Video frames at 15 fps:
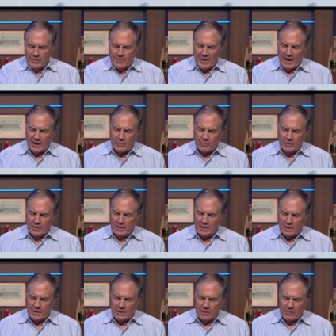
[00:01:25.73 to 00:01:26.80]
And the back really
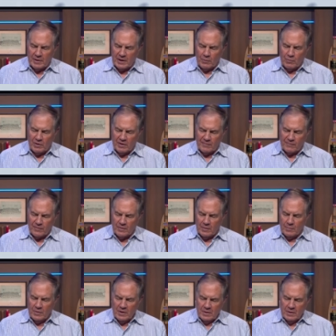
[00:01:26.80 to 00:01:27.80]
can go anywhere from